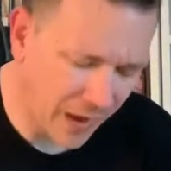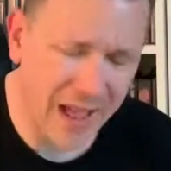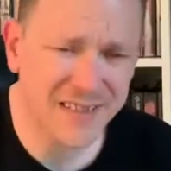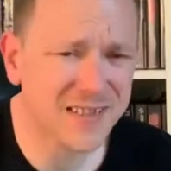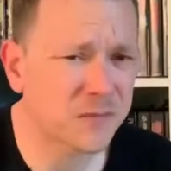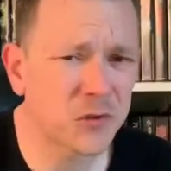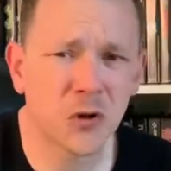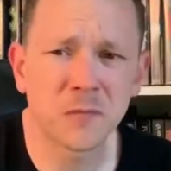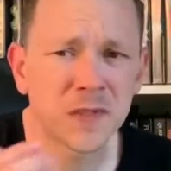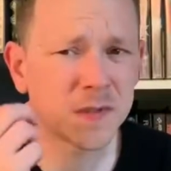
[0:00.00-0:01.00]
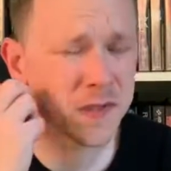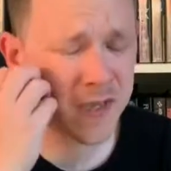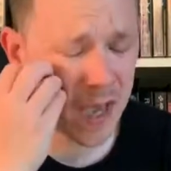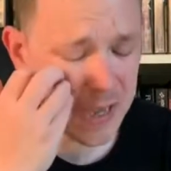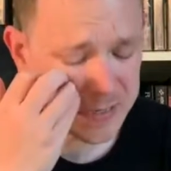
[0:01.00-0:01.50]
as sometimes is the
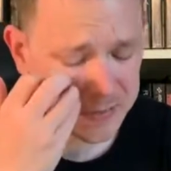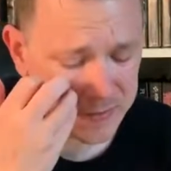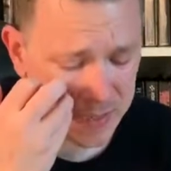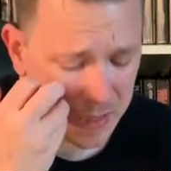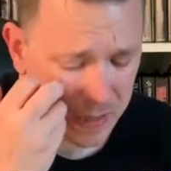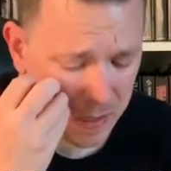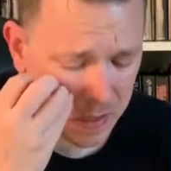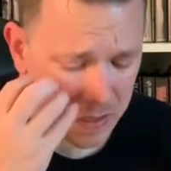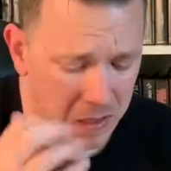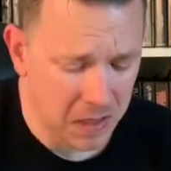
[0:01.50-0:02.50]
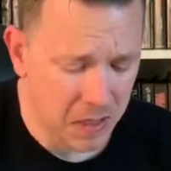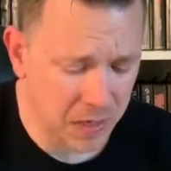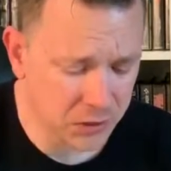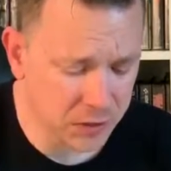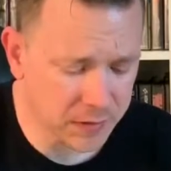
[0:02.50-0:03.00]
case.
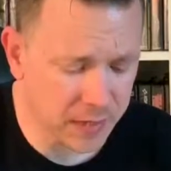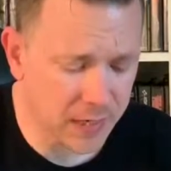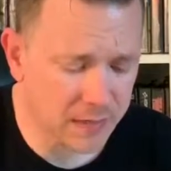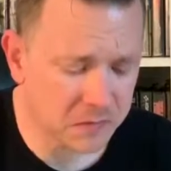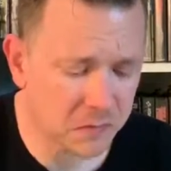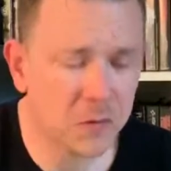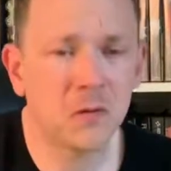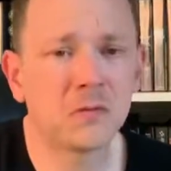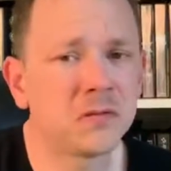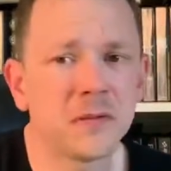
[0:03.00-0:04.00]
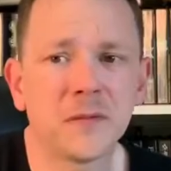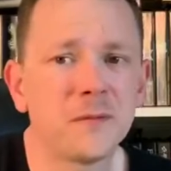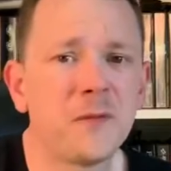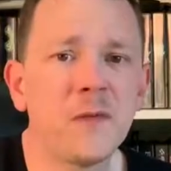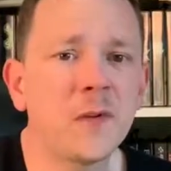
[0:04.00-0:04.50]
And she said, well,
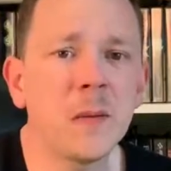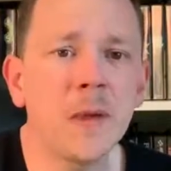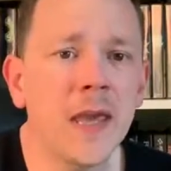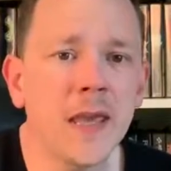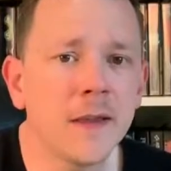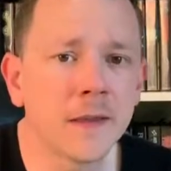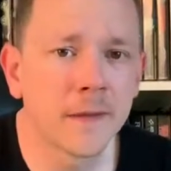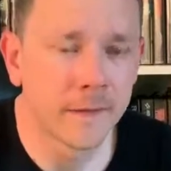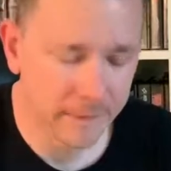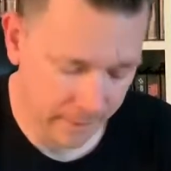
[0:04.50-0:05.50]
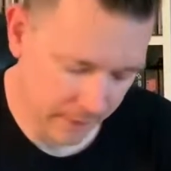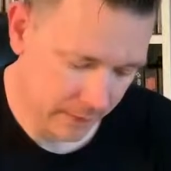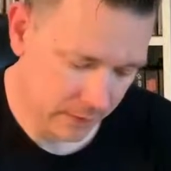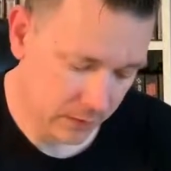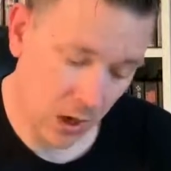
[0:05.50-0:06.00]
50p?
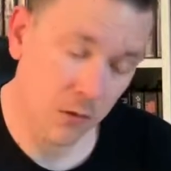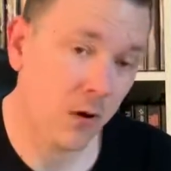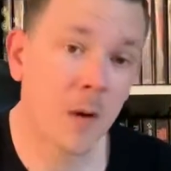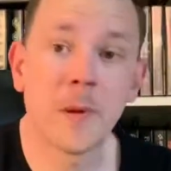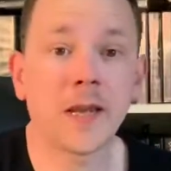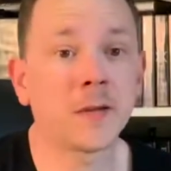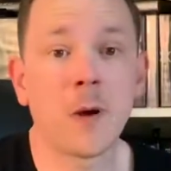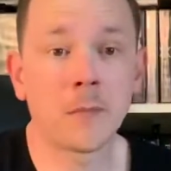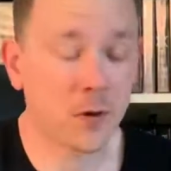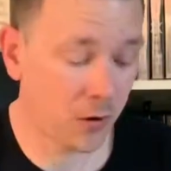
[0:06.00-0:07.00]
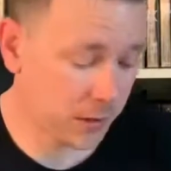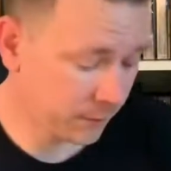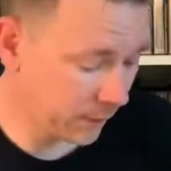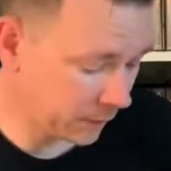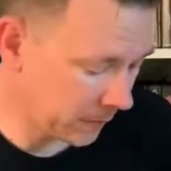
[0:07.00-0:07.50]
So I picked them up, guys,
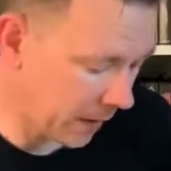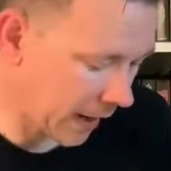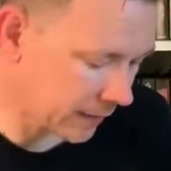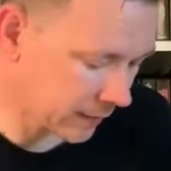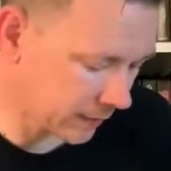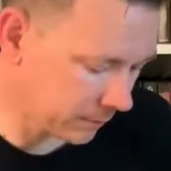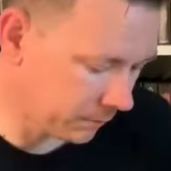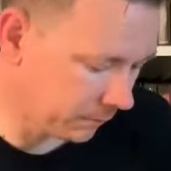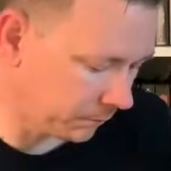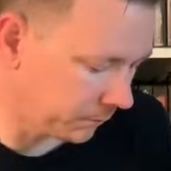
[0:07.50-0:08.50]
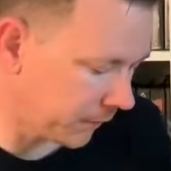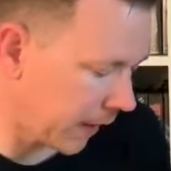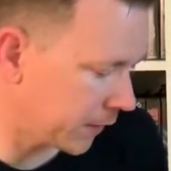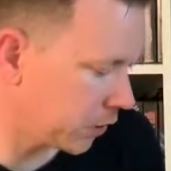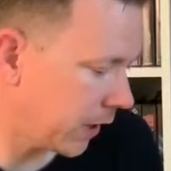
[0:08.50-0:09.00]
50 pence.
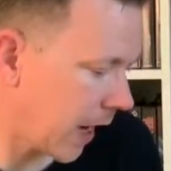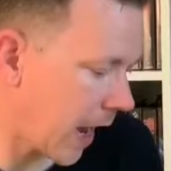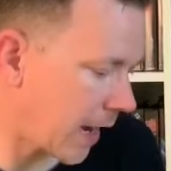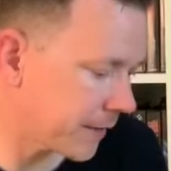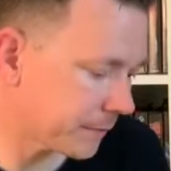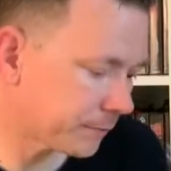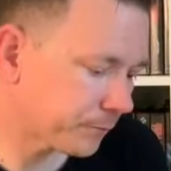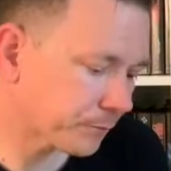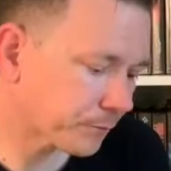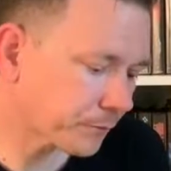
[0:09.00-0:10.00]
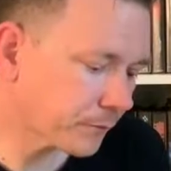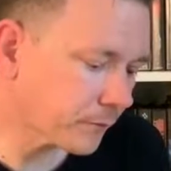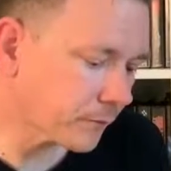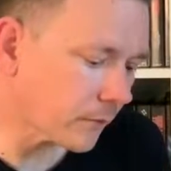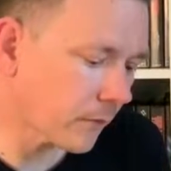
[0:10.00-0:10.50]
And she had,
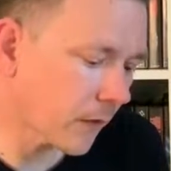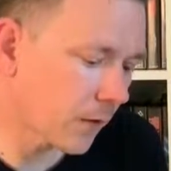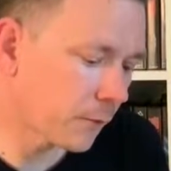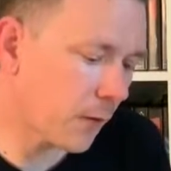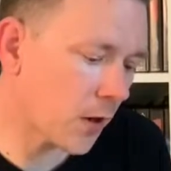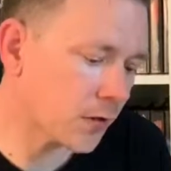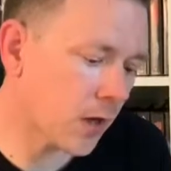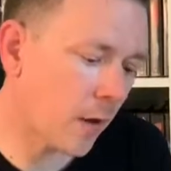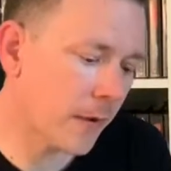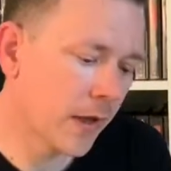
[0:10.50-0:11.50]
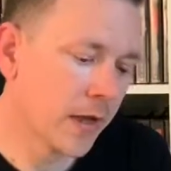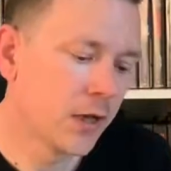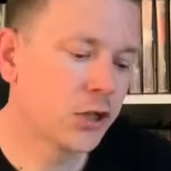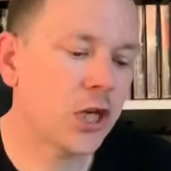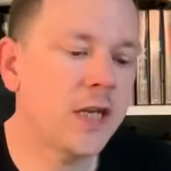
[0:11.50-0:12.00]
first up,
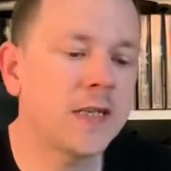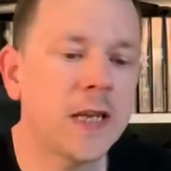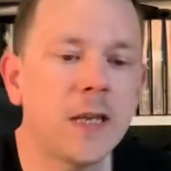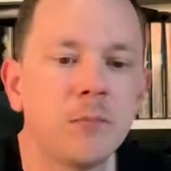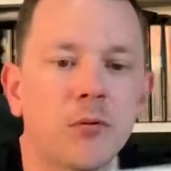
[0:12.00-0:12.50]
GT